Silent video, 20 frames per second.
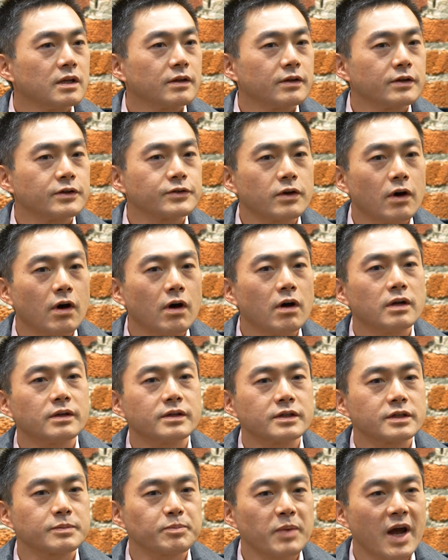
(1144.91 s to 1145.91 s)
there's all
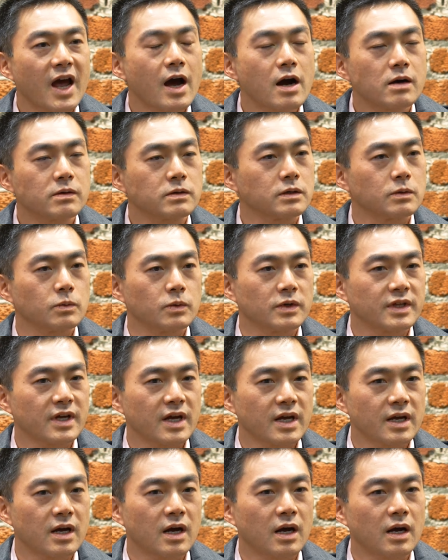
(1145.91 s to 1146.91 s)
this power with
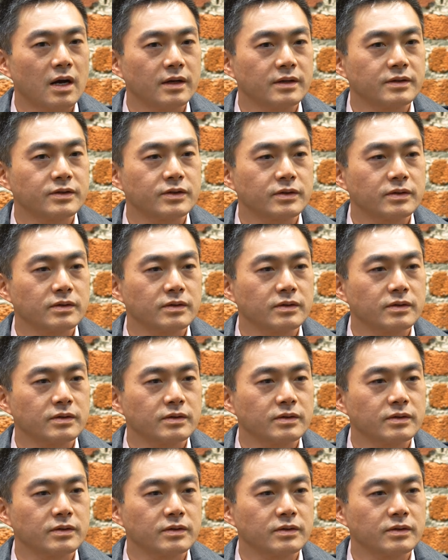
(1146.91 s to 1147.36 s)
AI